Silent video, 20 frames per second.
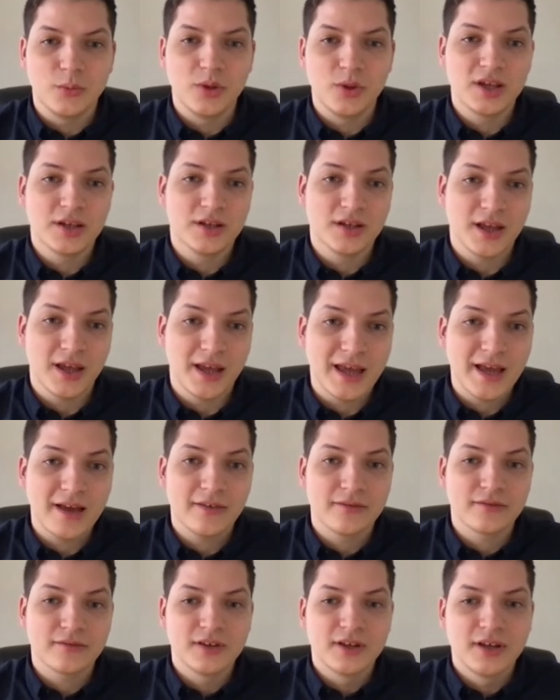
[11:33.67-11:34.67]
We can
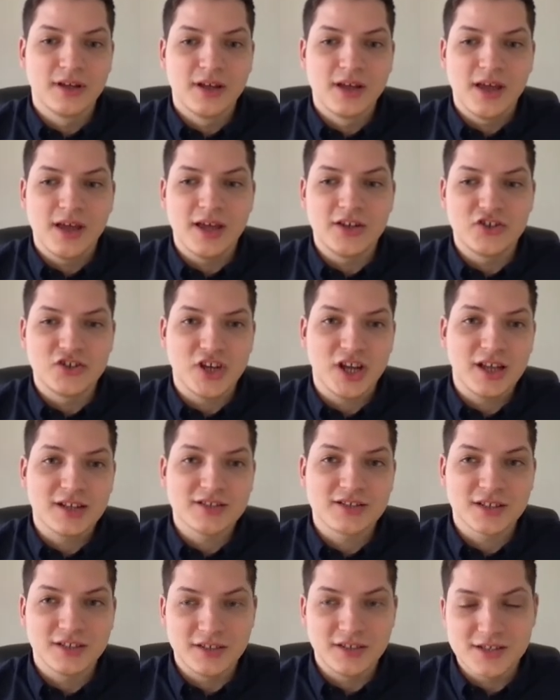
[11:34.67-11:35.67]
have a
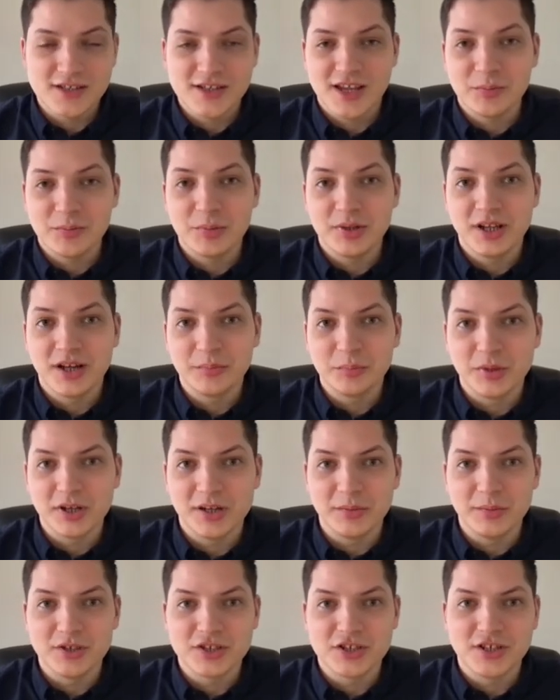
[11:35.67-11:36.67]
chance that this can be done by
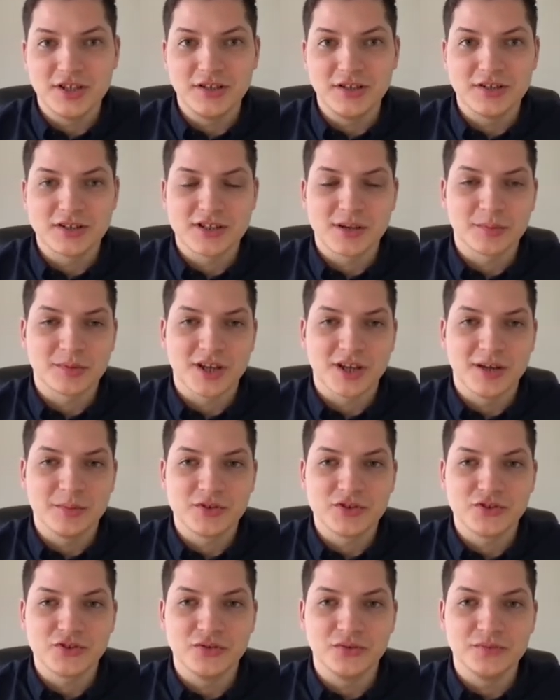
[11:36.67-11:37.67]
a machine sometime
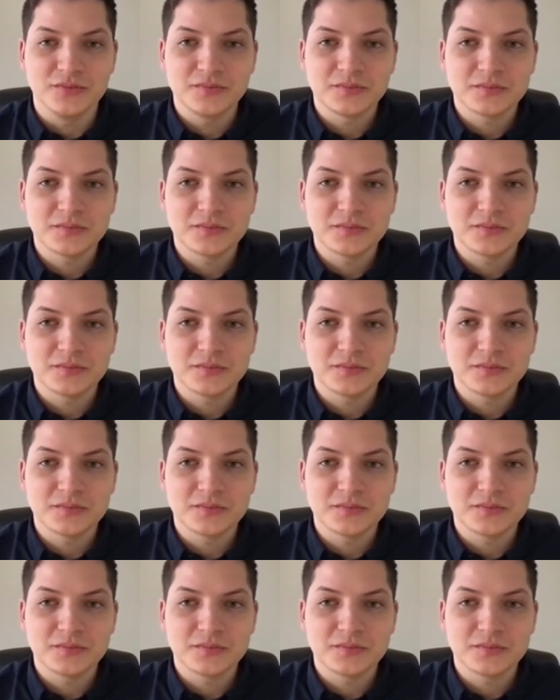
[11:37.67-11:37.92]
soon.